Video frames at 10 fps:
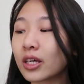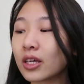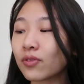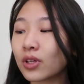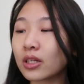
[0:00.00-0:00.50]

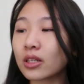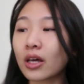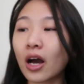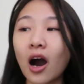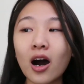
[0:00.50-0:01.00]
even
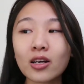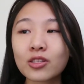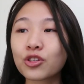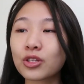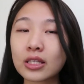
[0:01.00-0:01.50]

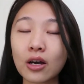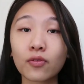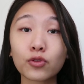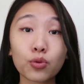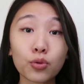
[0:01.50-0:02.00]
ask
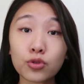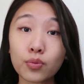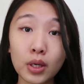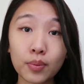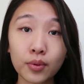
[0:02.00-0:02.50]
yourself, talk to
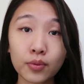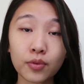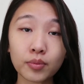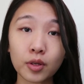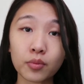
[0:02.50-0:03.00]
people
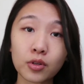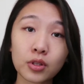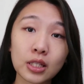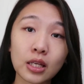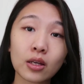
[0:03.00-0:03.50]
from the
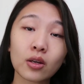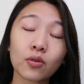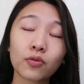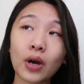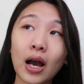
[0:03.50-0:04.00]
community
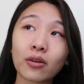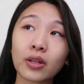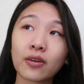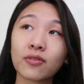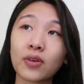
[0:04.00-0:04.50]
of how
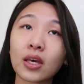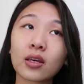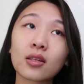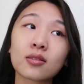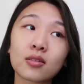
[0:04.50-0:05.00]
they
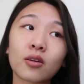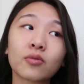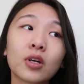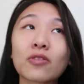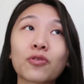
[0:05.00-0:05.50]
think and
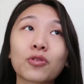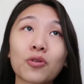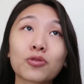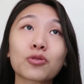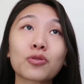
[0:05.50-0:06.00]
stuff. And for
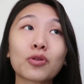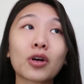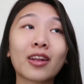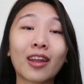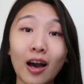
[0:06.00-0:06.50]
those who
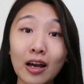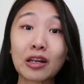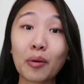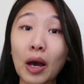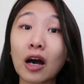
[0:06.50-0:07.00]

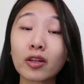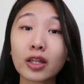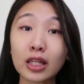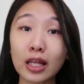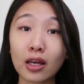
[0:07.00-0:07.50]
lied about
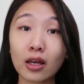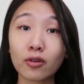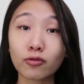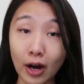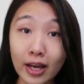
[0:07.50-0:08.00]

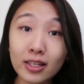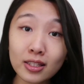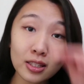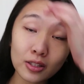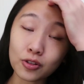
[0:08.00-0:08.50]
their
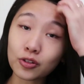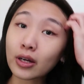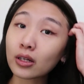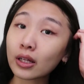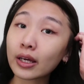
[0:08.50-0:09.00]
race to
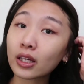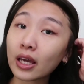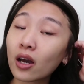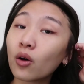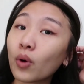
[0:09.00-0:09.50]
try to like
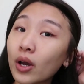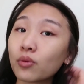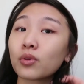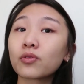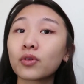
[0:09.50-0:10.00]
get away with